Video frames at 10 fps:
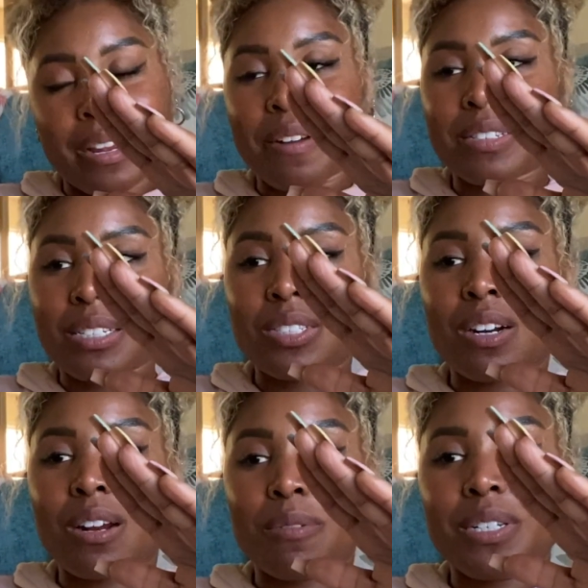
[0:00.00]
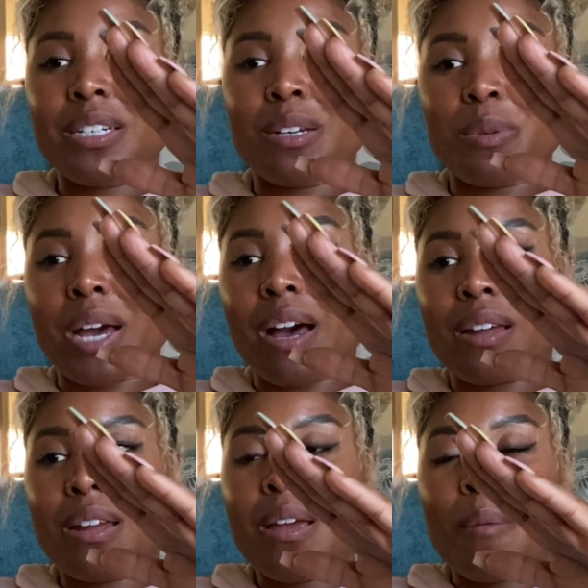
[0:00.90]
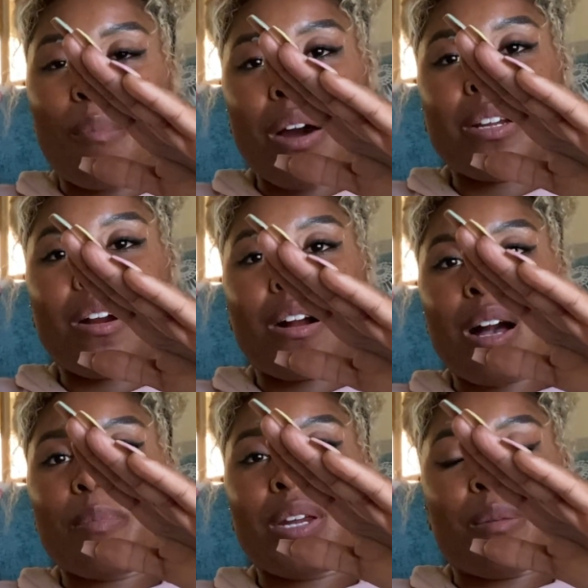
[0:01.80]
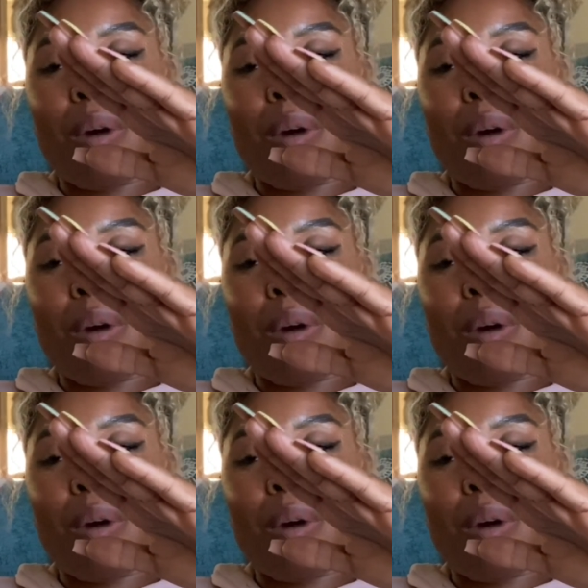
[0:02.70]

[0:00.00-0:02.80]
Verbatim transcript: Everything's starting off good. We got Mardi Gras coming up.